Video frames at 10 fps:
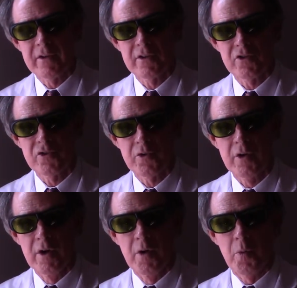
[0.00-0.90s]
tissue,
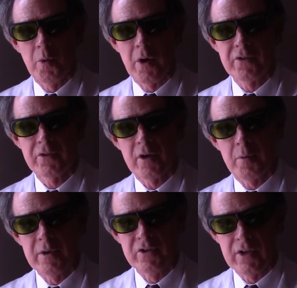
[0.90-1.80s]
we're also going
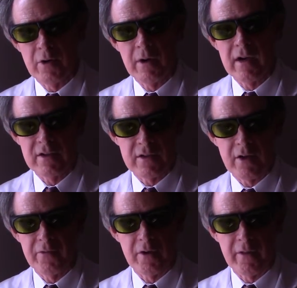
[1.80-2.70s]
to regenerate
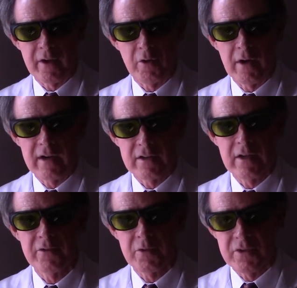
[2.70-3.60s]
itself and all the chronic stuff so it